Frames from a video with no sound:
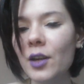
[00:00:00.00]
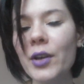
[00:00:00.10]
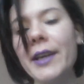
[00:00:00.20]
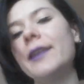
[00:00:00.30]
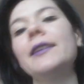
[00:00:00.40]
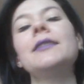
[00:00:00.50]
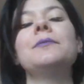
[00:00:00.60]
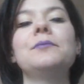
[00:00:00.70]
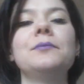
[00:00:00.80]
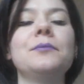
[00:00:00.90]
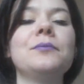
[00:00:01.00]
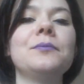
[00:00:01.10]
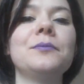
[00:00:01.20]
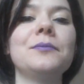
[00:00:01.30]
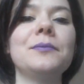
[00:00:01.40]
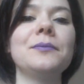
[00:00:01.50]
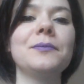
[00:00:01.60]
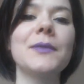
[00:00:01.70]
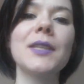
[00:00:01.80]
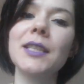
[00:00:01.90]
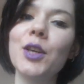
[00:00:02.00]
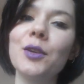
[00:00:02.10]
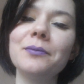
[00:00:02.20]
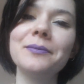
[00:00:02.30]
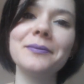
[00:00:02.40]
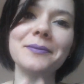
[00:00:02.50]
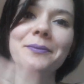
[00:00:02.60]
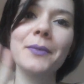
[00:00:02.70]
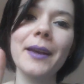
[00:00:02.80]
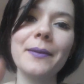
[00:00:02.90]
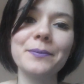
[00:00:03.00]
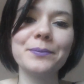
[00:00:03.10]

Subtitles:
Okay, guys. See you. Bye.